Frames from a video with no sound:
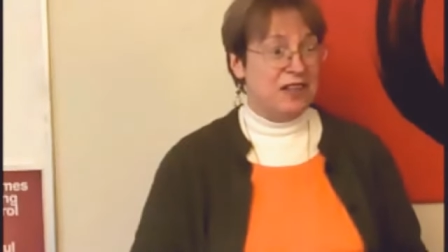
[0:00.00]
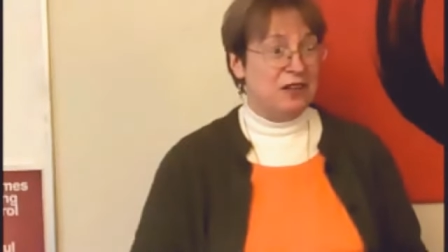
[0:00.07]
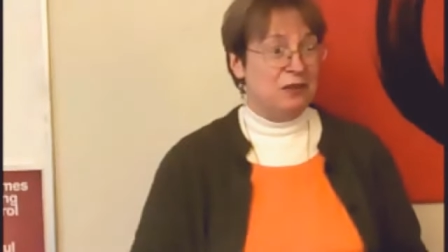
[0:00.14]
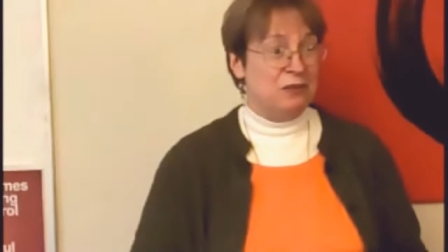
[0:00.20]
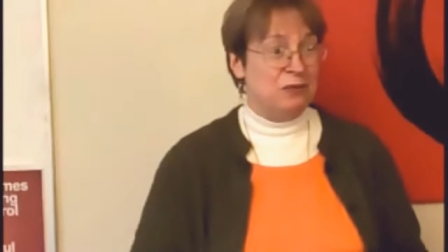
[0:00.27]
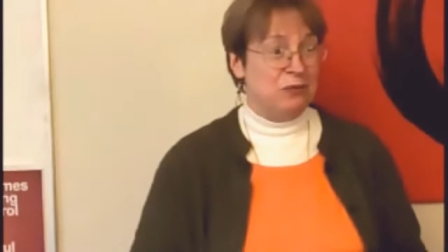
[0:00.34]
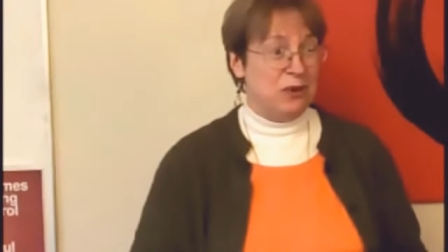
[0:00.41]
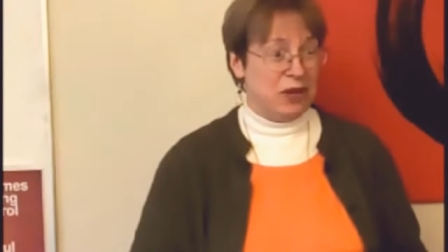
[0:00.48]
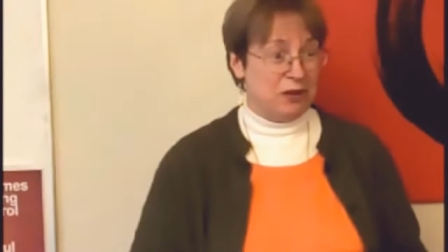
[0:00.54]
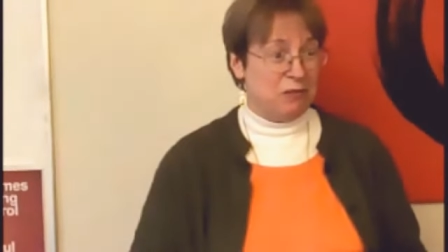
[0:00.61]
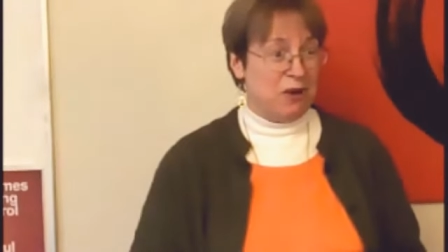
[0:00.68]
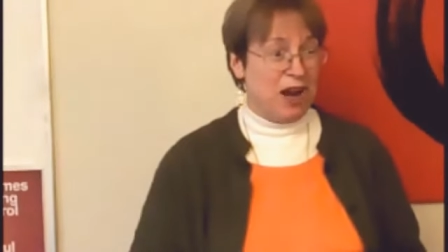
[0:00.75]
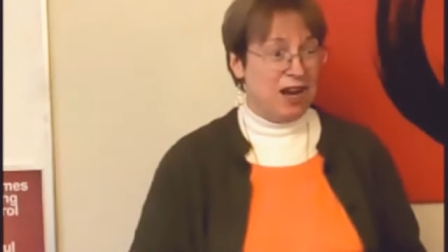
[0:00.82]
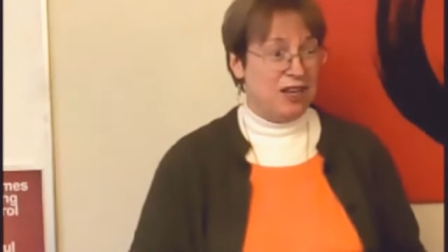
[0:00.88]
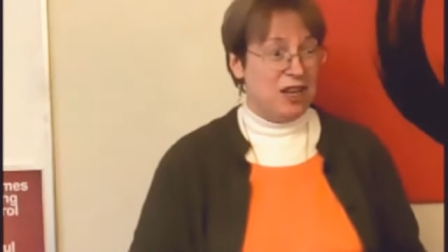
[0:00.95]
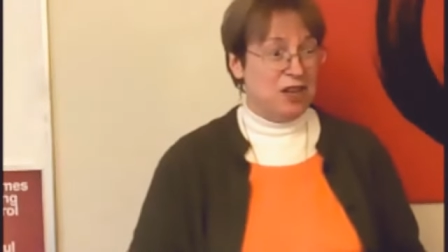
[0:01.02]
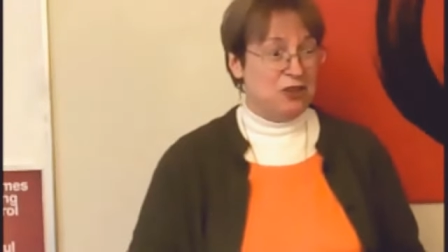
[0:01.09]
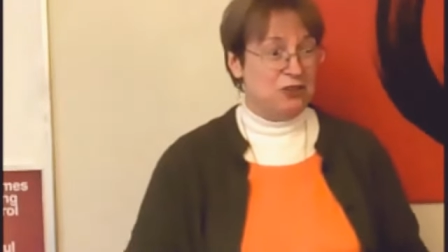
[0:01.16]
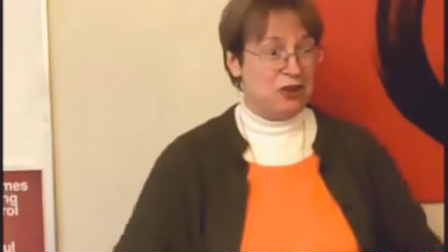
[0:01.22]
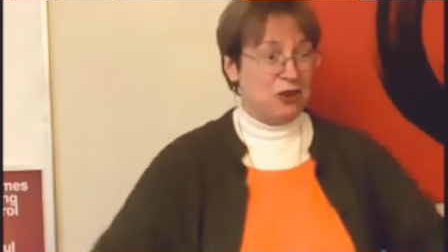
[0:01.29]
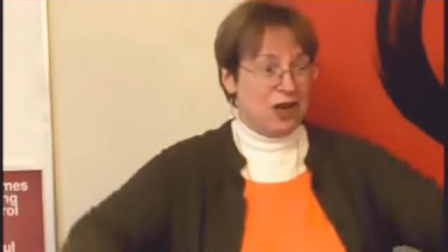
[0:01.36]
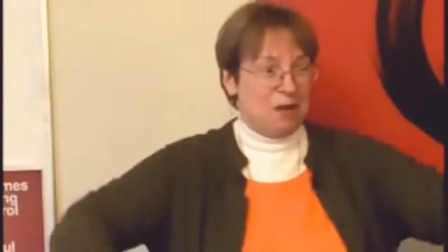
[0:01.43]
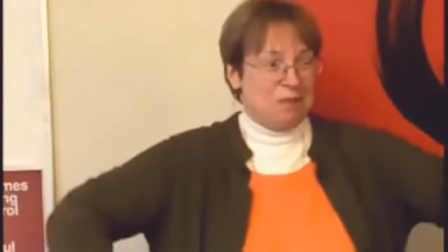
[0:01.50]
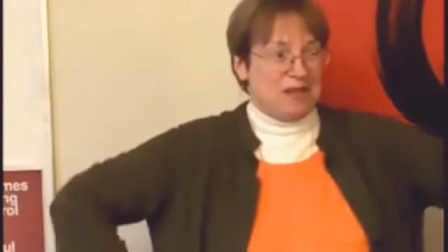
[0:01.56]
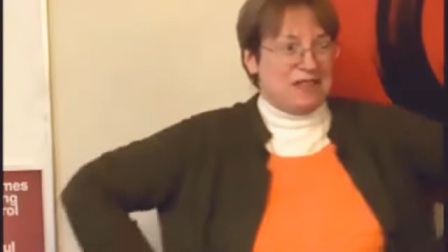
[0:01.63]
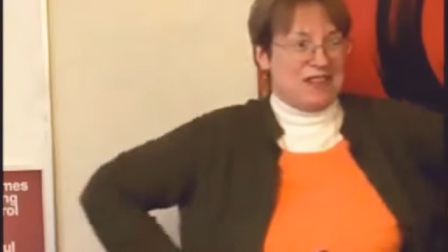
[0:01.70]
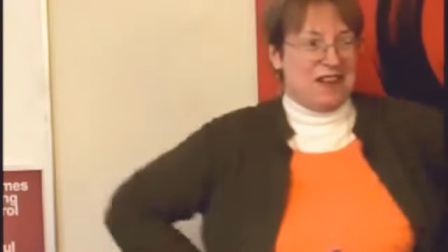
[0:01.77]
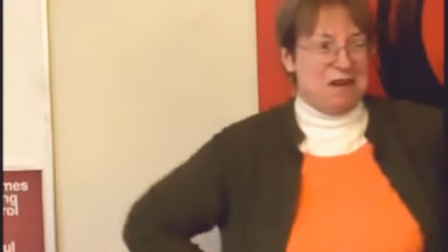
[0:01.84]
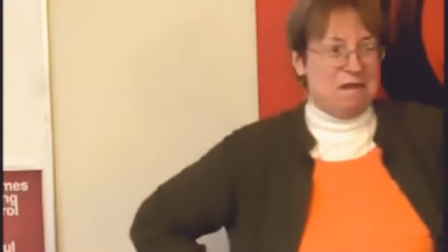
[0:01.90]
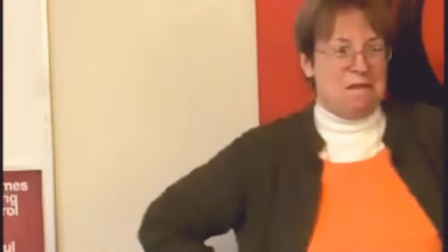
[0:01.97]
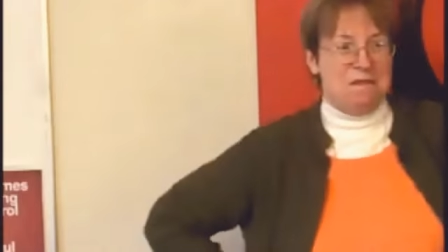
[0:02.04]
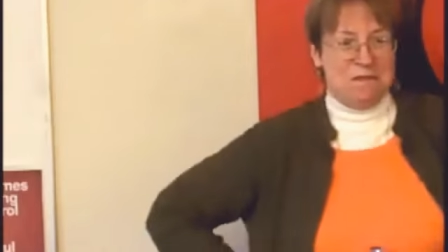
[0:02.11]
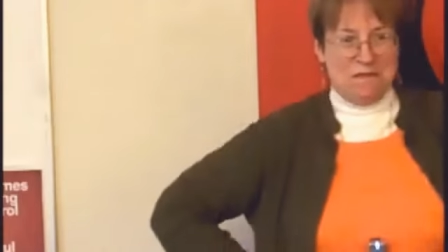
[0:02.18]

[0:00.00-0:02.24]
doesn't want to write showed up as a